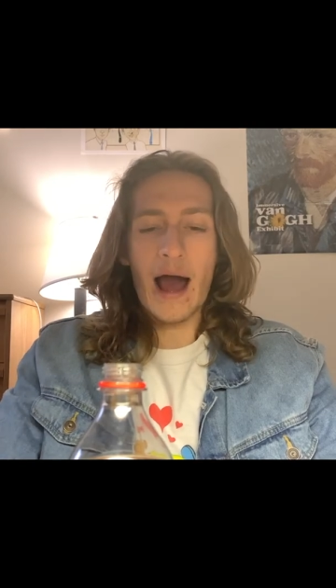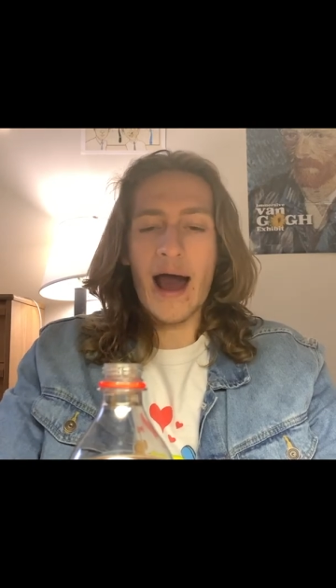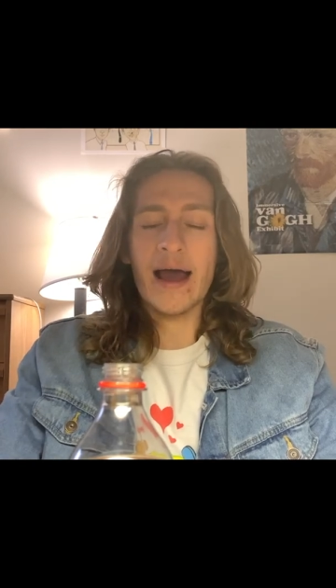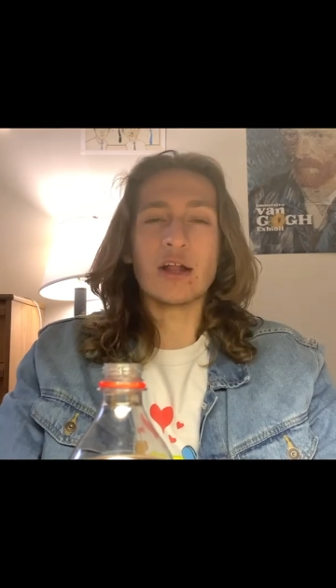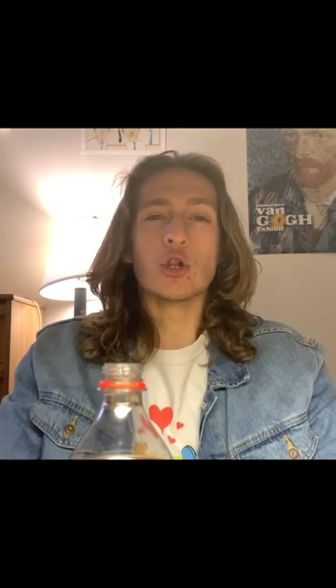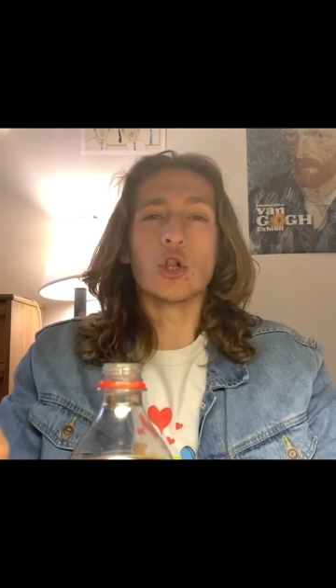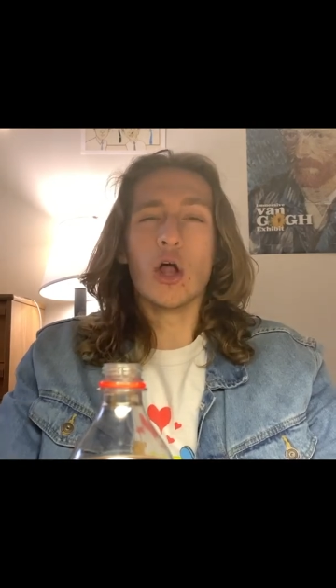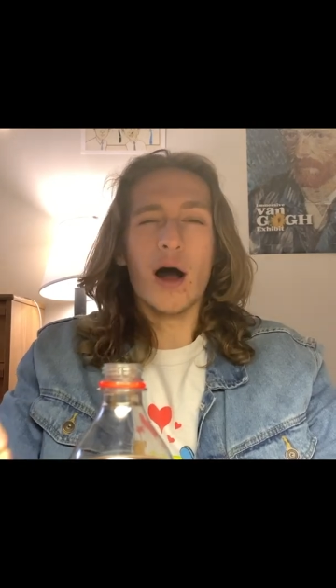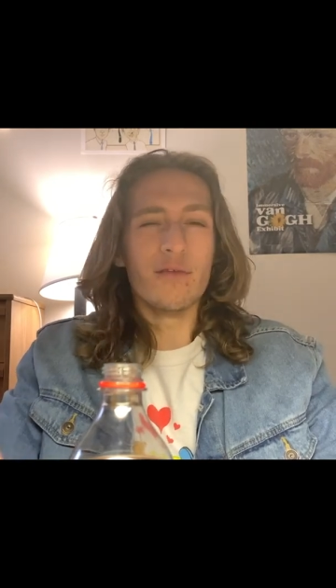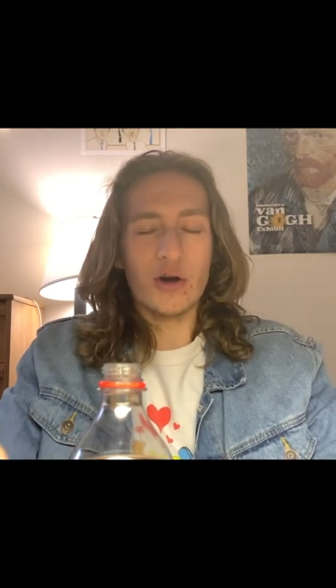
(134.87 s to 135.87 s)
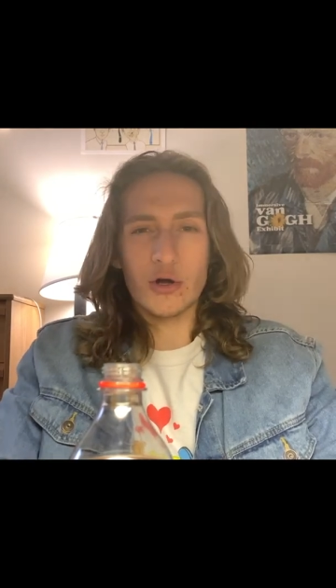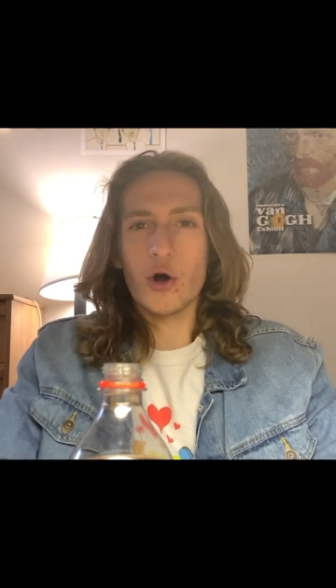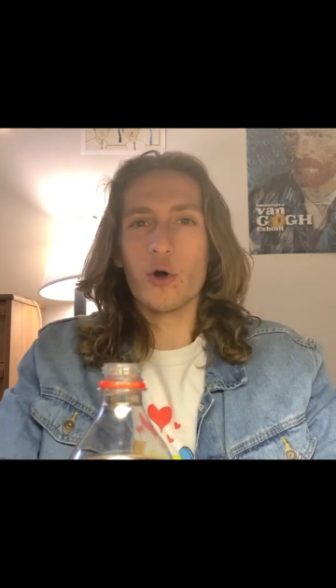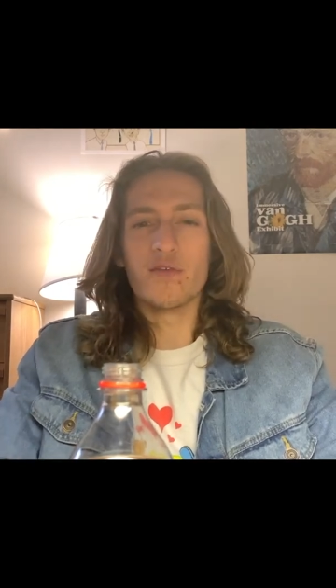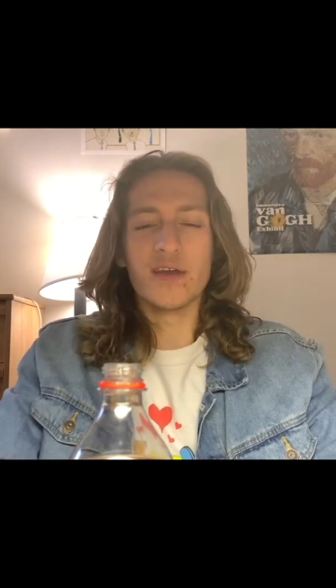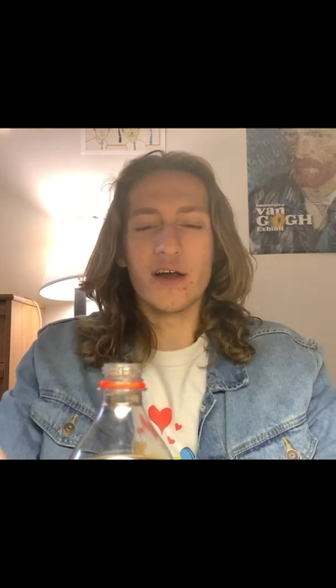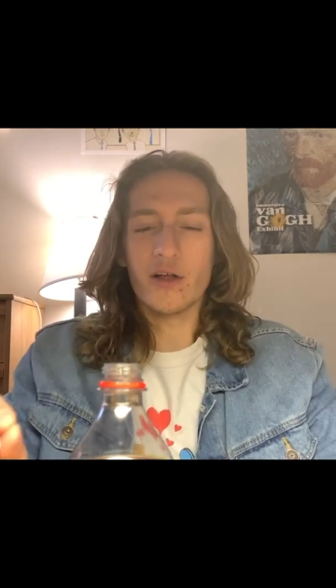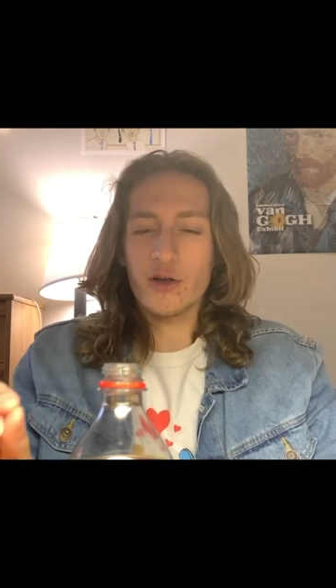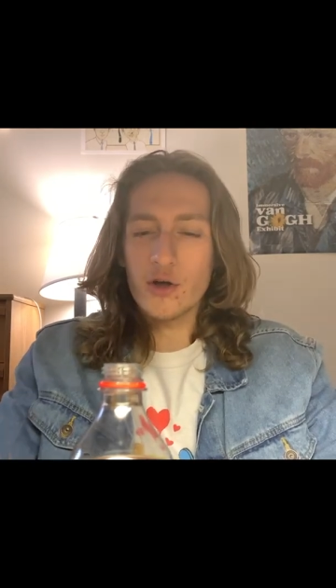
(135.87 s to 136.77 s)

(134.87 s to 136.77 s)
I love a Coke Vanilla.